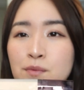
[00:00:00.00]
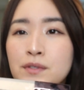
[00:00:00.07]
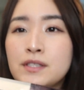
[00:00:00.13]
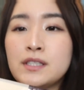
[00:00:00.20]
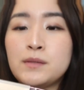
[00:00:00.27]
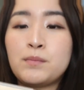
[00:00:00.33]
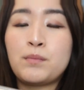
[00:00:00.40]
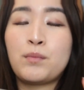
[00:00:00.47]

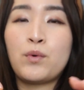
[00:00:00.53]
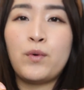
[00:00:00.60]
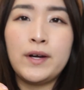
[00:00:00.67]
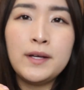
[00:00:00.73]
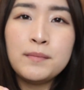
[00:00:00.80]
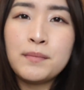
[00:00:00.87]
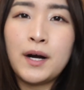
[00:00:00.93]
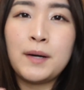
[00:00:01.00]
one's
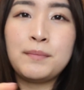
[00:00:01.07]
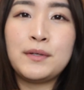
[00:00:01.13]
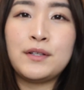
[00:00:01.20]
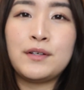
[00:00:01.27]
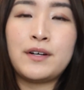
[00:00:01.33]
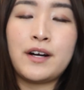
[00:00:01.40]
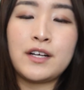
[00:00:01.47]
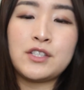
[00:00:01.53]
quite popular
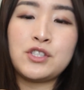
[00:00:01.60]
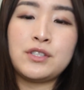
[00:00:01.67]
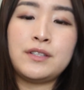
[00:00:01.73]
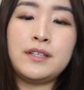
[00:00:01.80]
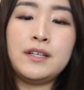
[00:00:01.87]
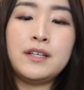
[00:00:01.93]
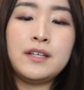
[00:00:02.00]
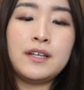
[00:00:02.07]

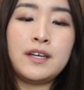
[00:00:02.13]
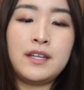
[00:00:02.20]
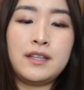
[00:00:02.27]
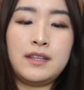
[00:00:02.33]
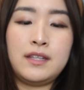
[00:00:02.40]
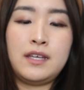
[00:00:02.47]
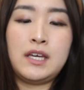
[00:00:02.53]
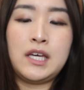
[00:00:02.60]
actually
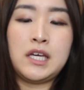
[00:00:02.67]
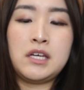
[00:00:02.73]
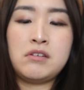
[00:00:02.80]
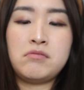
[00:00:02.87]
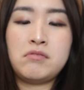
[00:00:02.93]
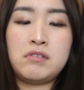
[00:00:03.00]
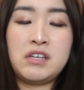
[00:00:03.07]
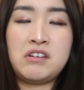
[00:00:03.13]
in the
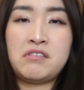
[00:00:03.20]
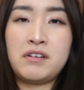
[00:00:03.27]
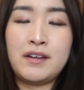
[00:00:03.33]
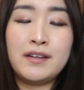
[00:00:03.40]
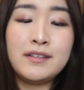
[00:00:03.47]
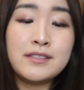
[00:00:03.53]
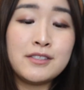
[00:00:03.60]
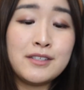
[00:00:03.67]

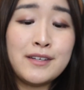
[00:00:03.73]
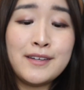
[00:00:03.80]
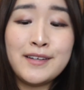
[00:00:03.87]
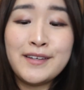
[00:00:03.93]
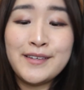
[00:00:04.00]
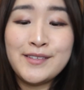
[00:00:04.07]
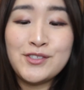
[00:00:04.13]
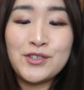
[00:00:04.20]
internet
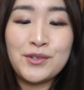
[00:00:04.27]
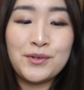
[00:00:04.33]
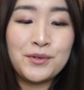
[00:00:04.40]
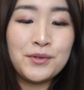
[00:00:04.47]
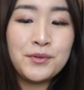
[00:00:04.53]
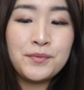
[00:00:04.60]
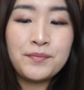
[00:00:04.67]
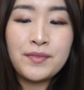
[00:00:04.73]
in
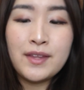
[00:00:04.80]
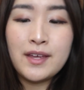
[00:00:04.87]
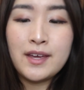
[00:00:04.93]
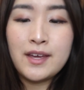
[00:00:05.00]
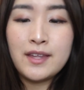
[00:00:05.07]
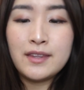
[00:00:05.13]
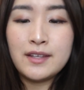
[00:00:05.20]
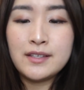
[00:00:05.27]
general.
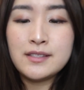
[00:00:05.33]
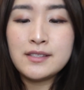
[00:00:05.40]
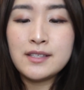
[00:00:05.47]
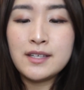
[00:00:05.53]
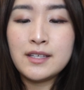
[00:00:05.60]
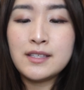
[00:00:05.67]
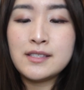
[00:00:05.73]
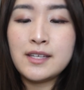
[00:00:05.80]
This
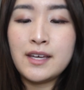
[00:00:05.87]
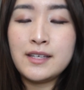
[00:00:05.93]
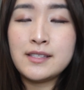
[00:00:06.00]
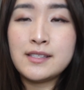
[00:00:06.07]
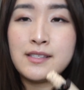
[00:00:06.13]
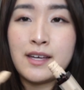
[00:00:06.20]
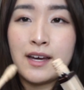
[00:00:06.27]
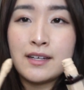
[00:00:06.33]
is a
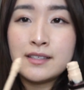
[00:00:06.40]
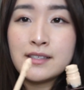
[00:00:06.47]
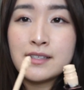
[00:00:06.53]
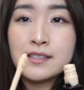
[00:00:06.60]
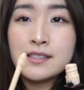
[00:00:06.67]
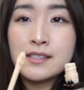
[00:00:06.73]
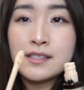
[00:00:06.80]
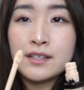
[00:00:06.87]
satin
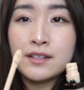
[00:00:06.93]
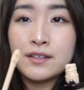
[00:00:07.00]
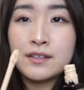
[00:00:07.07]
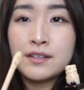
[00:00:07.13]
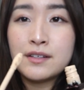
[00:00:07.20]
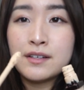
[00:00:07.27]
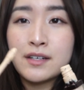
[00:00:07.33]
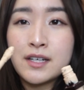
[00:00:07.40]

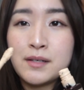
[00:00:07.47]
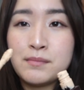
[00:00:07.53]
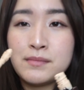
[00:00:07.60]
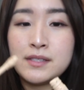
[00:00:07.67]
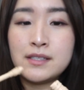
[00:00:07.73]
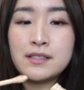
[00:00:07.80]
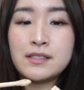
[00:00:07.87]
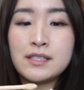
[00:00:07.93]
concealer, comes
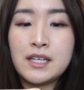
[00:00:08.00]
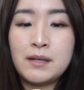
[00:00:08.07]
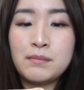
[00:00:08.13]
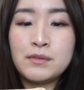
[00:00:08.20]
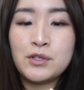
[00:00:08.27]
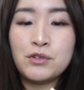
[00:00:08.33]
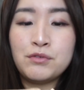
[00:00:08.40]
in a Saem doe